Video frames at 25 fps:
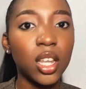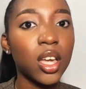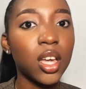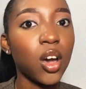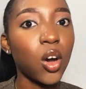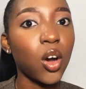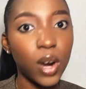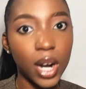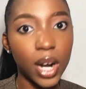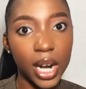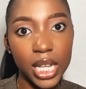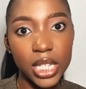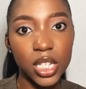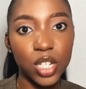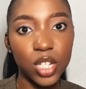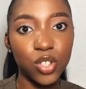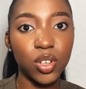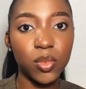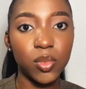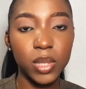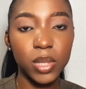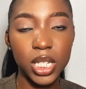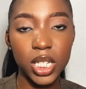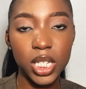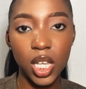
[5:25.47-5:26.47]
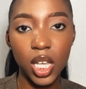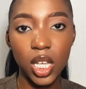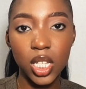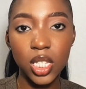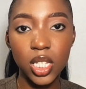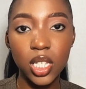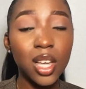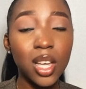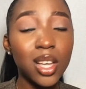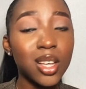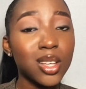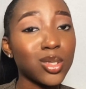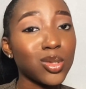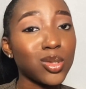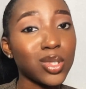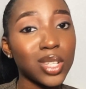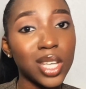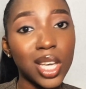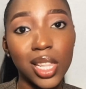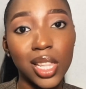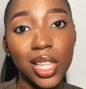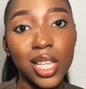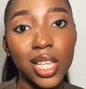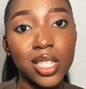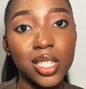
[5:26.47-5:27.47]
unnecessary mistakes. So yeah,
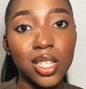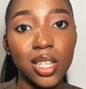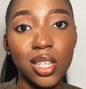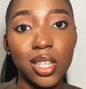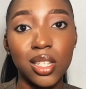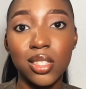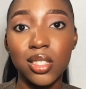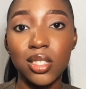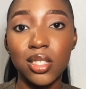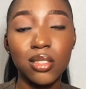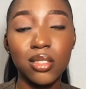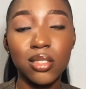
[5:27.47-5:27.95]
that's it.